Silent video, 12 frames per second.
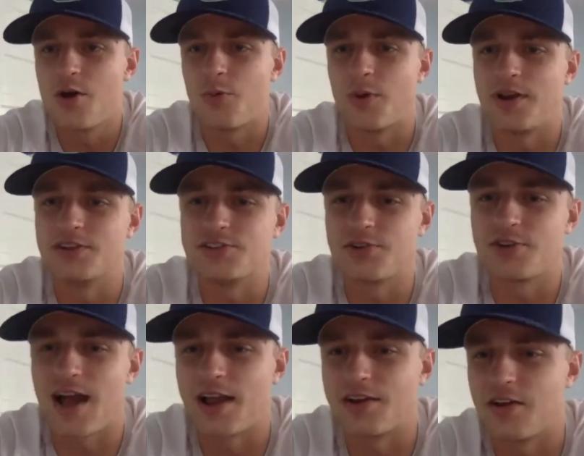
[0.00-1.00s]
When did you
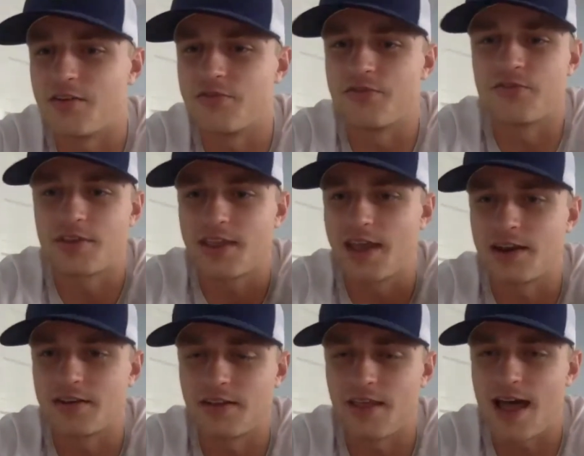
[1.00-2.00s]
kind of get
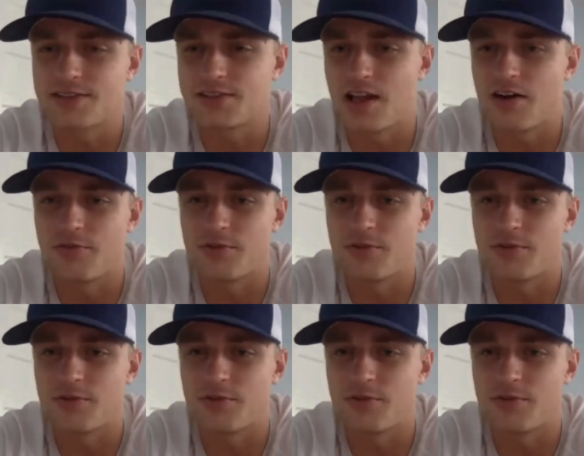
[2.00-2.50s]
into that stuff?